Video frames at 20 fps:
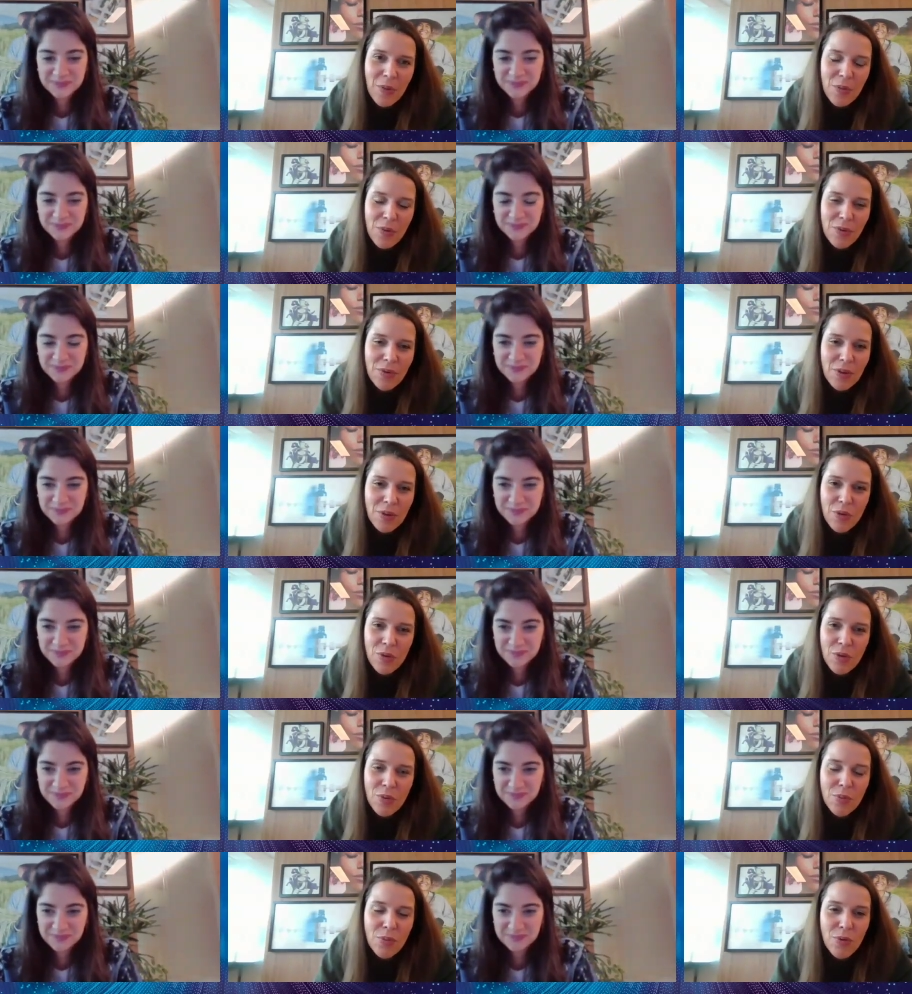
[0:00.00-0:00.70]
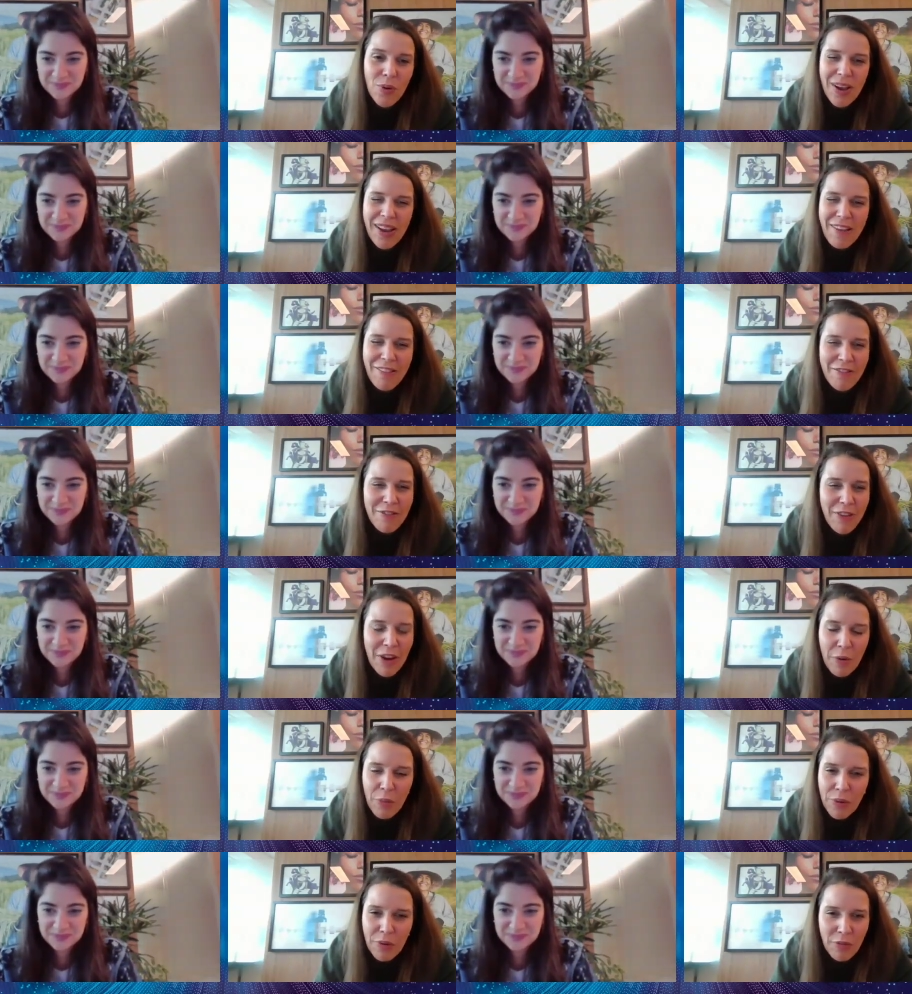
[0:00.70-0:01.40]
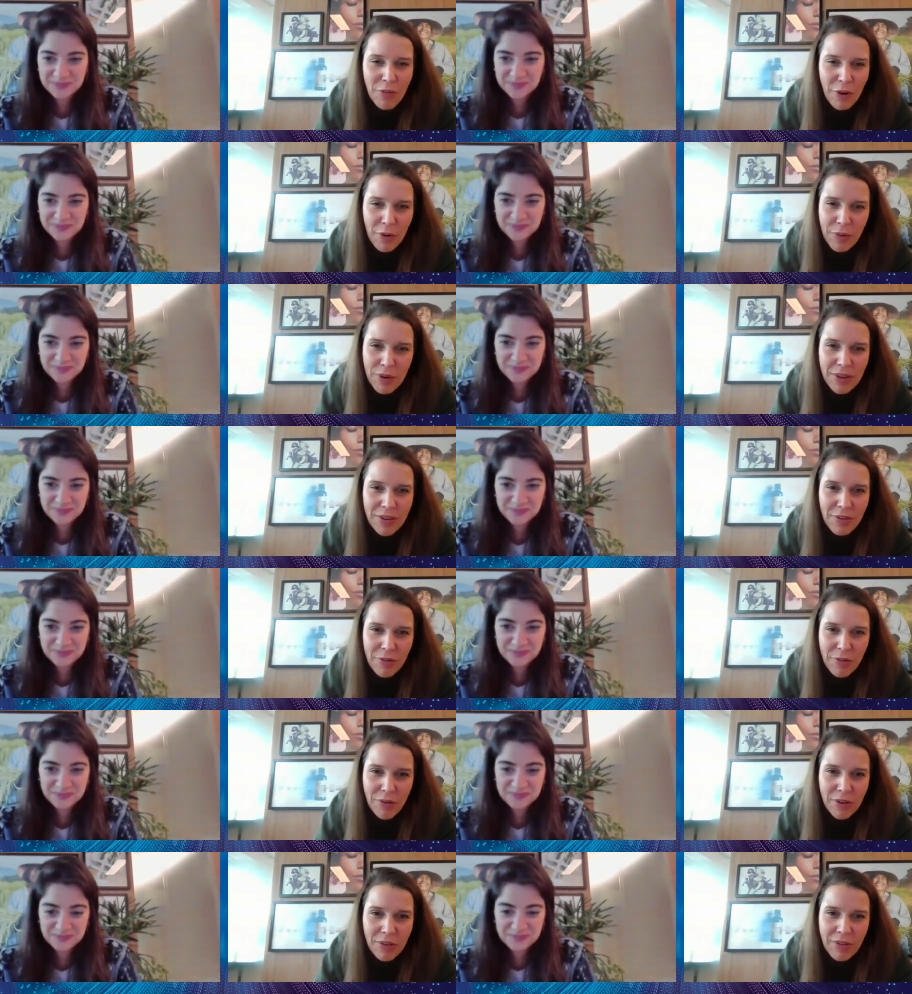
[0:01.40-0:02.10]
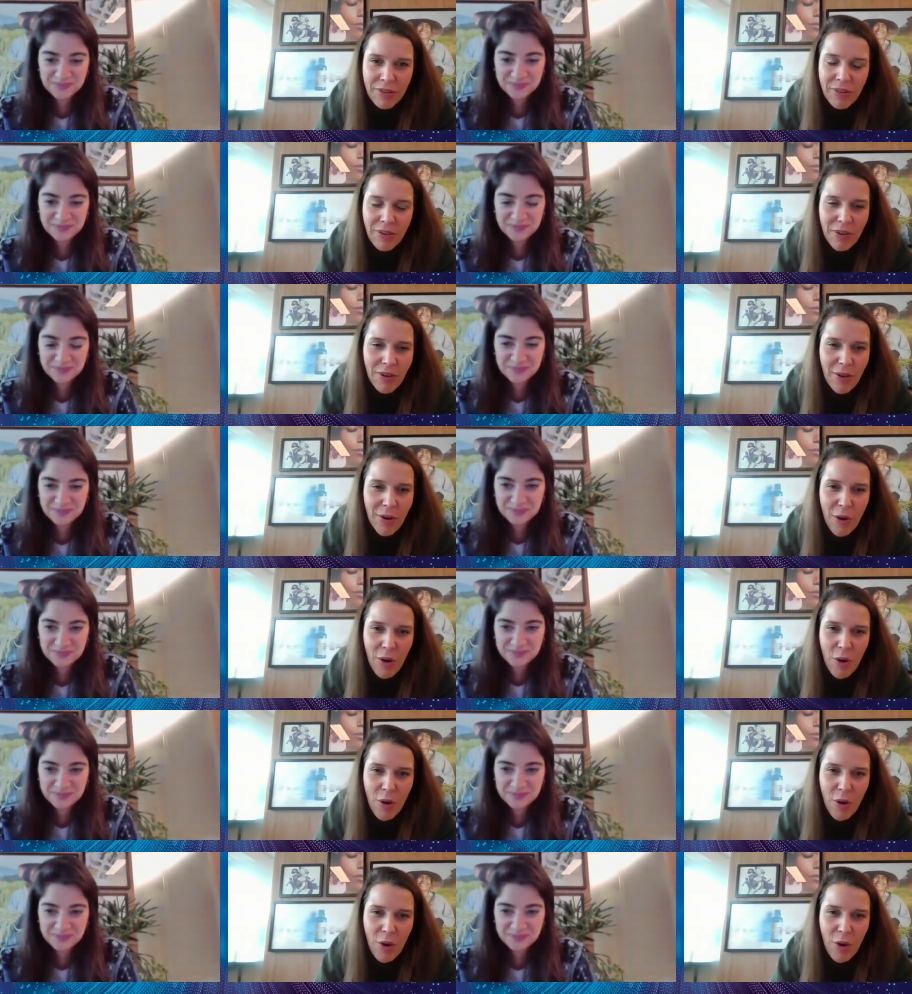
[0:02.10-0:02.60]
Speaker 1: within the group. So I have very, very different